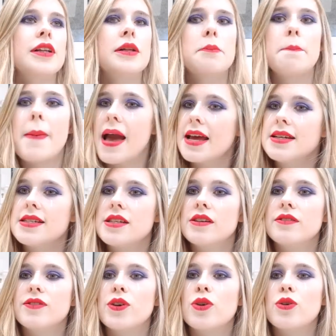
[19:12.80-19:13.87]
Mandy,
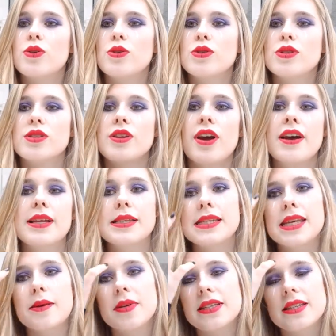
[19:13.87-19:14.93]
of course, and her
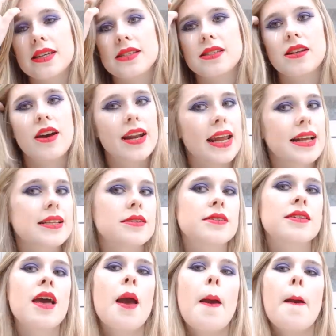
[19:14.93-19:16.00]
team at
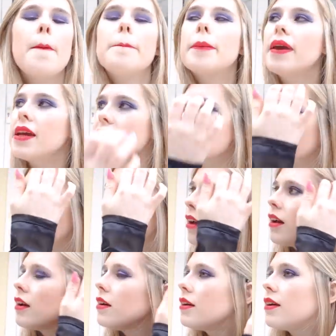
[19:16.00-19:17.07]
69X
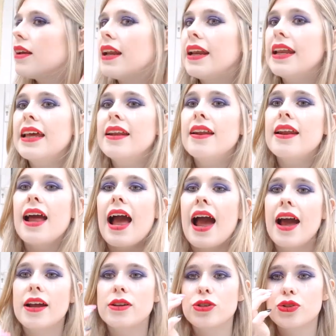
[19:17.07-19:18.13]
Media, Lynn and
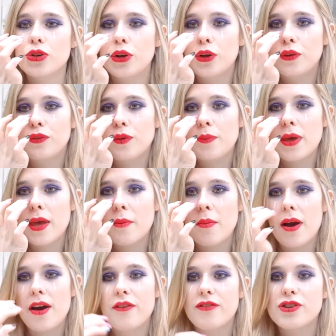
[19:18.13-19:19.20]
Andrew for being
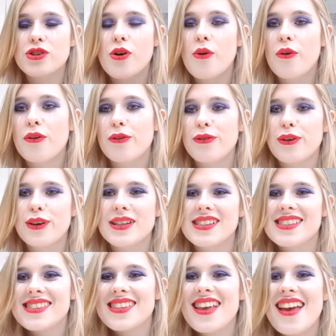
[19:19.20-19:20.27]
my
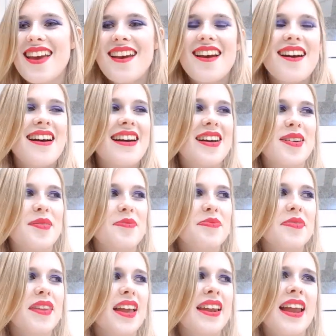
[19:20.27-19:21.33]
photographers, and
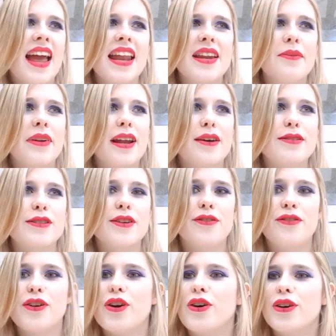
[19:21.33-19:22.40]
anyone else I've
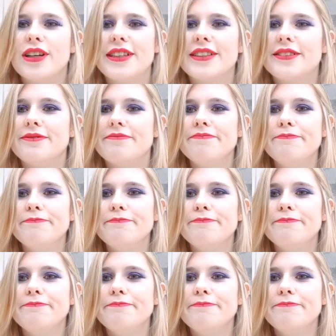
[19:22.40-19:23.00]
forgotten.